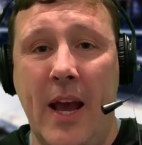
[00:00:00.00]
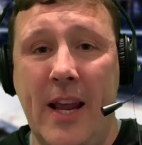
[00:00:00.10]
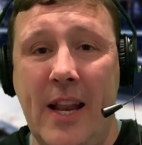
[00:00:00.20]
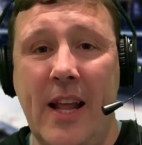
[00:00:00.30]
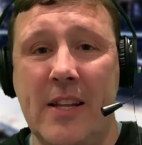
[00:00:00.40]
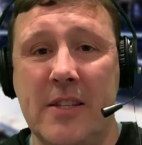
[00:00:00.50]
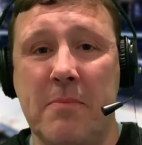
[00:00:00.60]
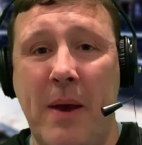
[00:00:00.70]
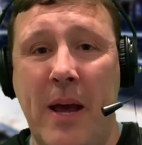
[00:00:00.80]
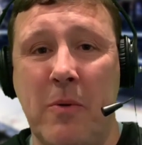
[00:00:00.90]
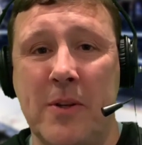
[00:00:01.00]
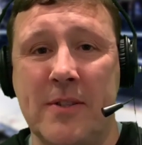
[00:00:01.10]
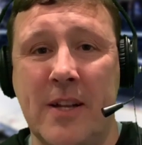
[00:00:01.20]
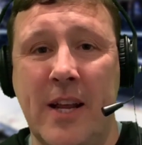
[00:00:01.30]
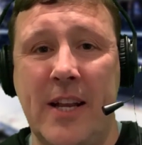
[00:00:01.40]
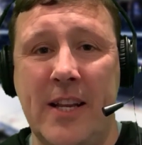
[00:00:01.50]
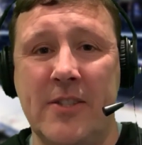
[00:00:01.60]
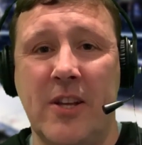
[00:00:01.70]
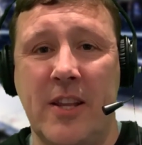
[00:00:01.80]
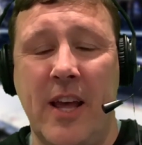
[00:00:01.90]
he let in some bad ones tonight, and
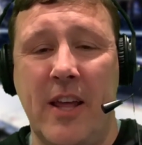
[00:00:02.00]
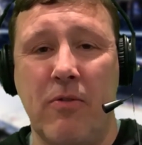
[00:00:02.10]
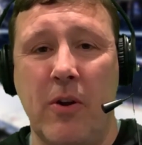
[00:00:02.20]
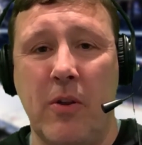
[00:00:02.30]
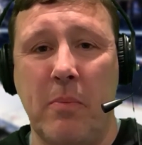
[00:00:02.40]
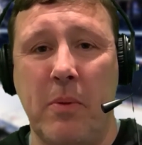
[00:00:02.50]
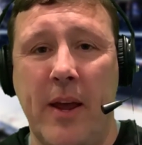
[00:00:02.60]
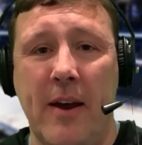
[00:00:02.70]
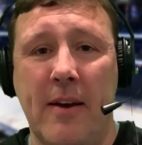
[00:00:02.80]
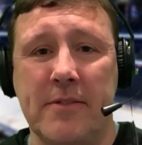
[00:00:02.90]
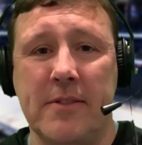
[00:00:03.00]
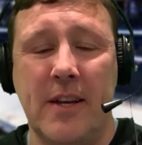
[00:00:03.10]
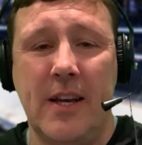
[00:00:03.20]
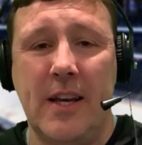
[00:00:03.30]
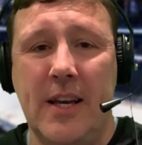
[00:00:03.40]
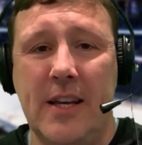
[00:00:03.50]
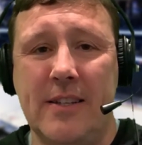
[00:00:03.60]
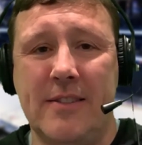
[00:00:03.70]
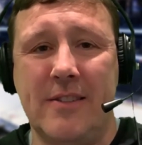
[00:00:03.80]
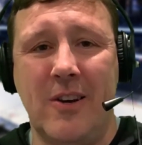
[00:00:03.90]
he's done that throughout the playoffs.
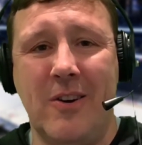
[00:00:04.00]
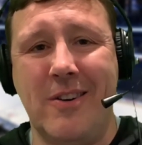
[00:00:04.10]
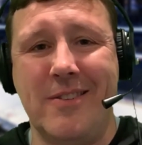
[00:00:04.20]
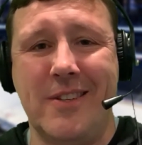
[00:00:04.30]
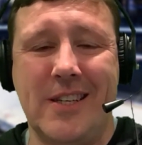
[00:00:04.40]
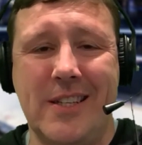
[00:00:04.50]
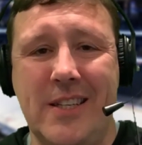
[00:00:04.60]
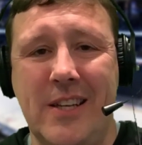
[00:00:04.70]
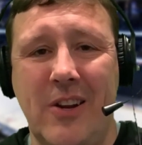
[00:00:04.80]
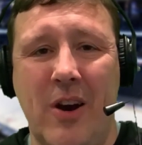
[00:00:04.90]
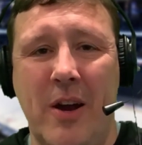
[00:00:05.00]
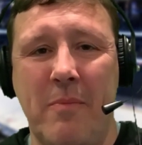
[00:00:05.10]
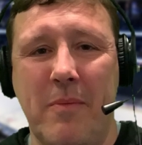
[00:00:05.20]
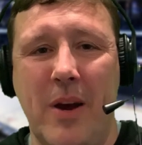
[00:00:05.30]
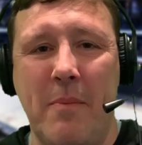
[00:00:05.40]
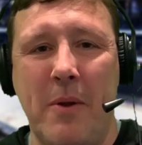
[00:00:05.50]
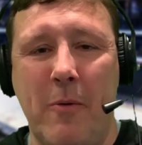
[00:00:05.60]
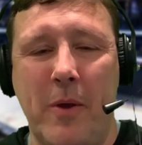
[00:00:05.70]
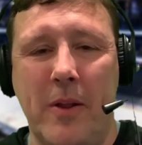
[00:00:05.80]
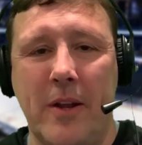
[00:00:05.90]
So, I'm
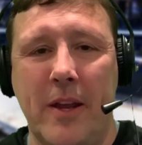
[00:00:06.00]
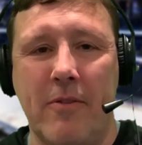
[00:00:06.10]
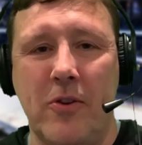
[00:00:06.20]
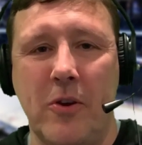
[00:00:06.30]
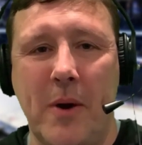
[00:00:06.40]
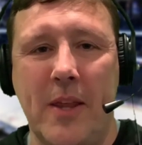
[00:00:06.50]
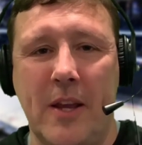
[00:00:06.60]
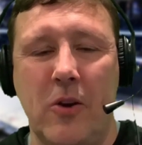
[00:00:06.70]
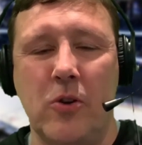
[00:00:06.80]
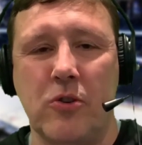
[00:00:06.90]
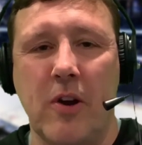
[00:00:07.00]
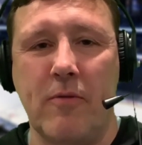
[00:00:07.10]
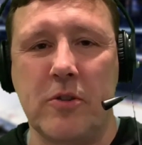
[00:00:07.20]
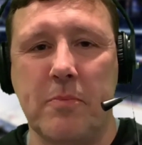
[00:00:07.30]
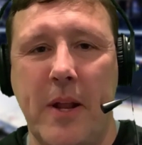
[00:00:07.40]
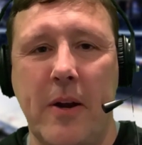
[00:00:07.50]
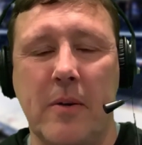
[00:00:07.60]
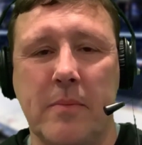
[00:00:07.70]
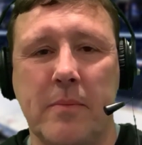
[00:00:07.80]
not willing to give it to him. I think Kucherov was better.